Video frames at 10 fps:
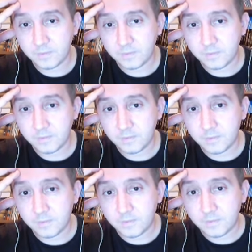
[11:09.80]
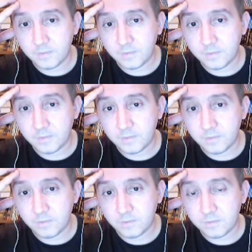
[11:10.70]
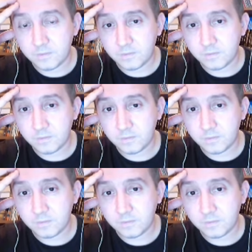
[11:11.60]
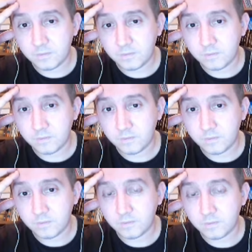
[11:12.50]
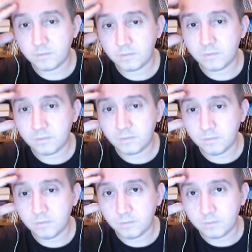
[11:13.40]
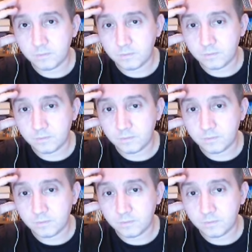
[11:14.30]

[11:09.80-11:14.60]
No words are spoken by the person on screen.